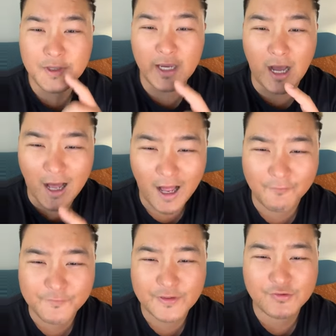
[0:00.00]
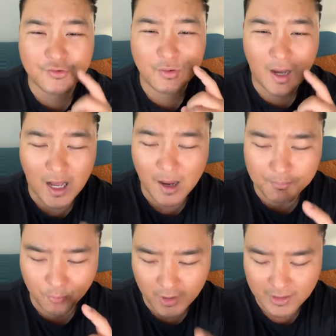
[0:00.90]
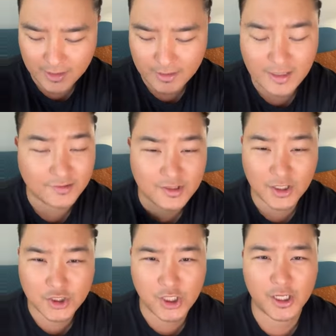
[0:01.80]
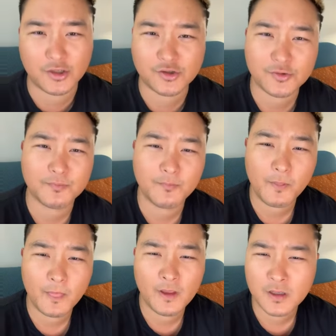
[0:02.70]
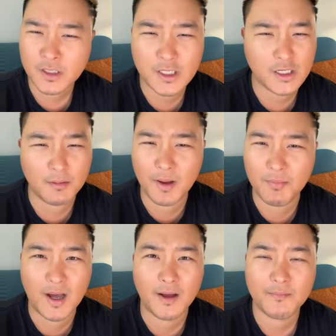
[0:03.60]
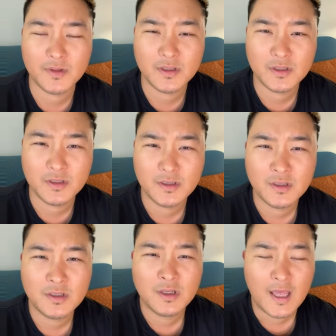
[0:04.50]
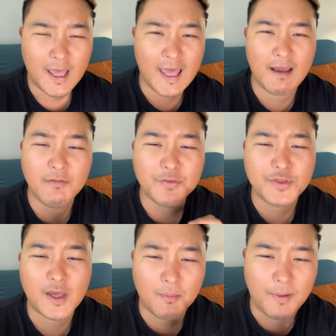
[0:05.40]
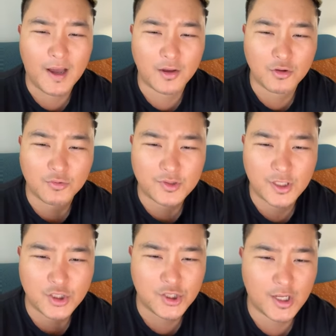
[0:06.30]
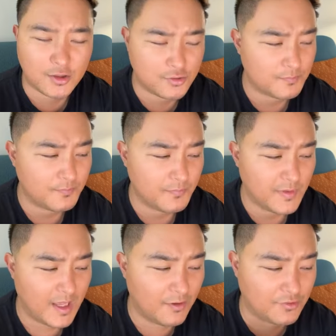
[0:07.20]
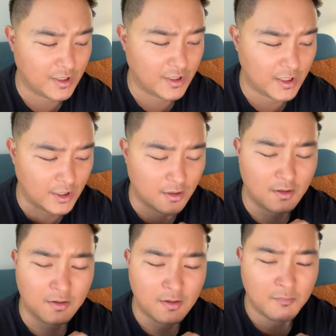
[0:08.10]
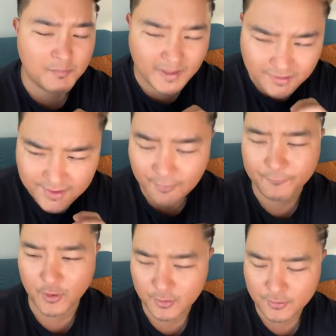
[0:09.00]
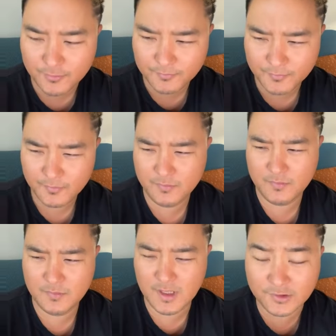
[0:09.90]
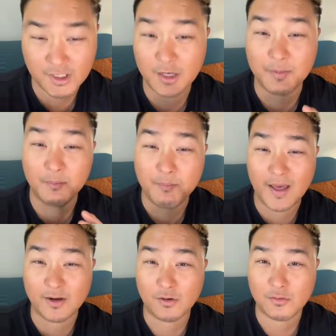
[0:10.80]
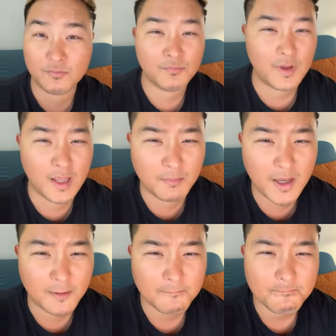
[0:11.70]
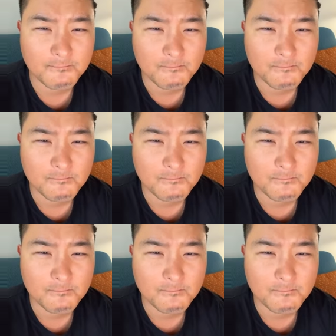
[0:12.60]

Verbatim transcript: The office you operate in is going to change. Kira Baba. Everything about you is going to change. It's going to be different. It's going to be better. Amen.